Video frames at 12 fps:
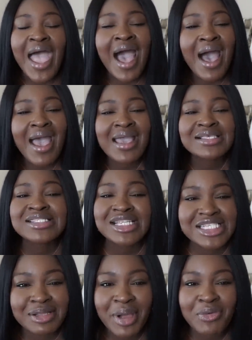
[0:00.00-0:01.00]
I
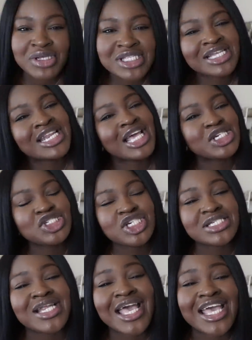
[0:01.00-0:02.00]
sent in my
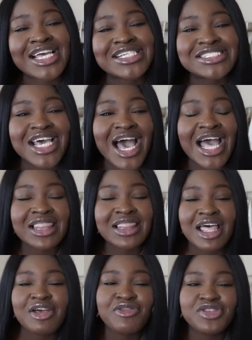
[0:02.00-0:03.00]
resignation and I
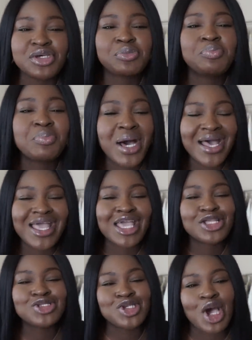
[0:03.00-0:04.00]
left my
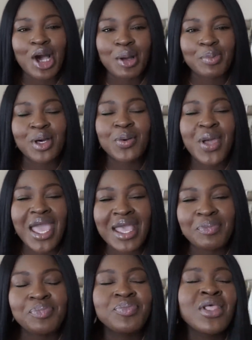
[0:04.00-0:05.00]
job.
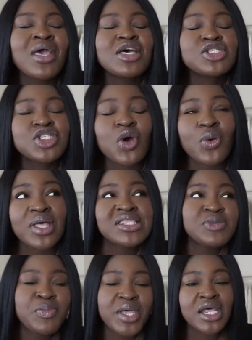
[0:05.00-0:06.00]
Okay, so
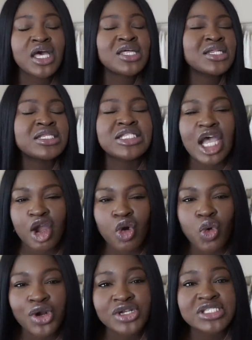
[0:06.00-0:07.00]
it's been an entire
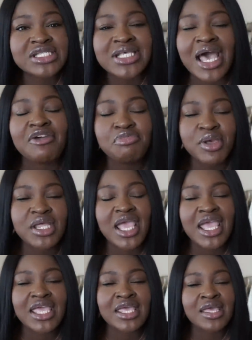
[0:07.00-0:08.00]
quarter since I've been
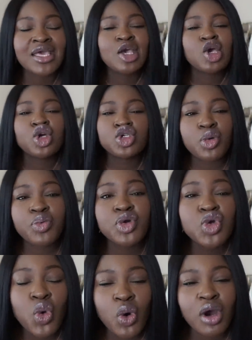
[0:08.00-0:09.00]
a
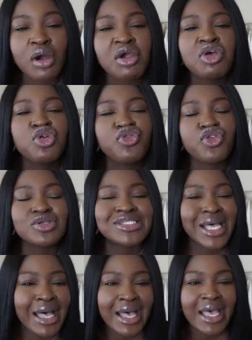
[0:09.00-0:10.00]
entrepreneur
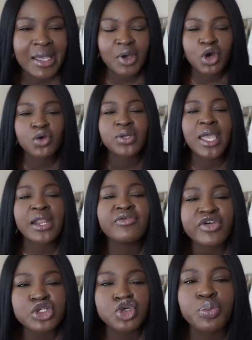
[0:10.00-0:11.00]
full-time, a creative
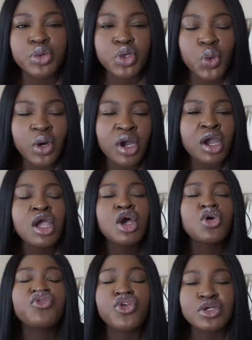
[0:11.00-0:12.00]
entrepreneur
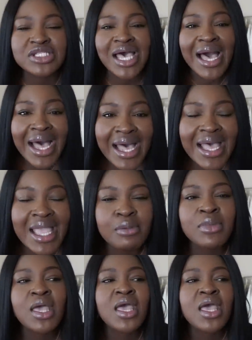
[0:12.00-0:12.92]
full-time,